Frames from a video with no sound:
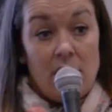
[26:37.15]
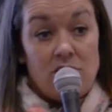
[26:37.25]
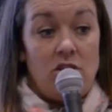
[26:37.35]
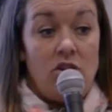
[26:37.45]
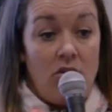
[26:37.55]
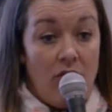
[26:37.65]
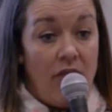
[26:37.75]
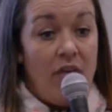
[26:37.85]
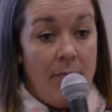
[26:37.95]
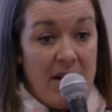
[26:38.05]
so you can
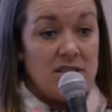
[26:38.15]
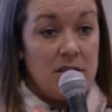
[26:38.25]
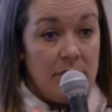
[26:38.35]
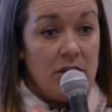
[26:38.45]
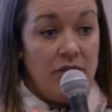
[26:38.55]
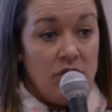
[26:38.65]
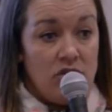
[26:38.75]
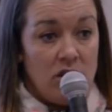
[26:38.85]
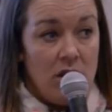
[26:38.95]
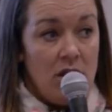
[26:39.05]
refer back to them in the
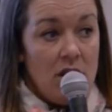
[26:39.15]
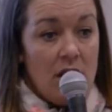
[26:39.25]
future.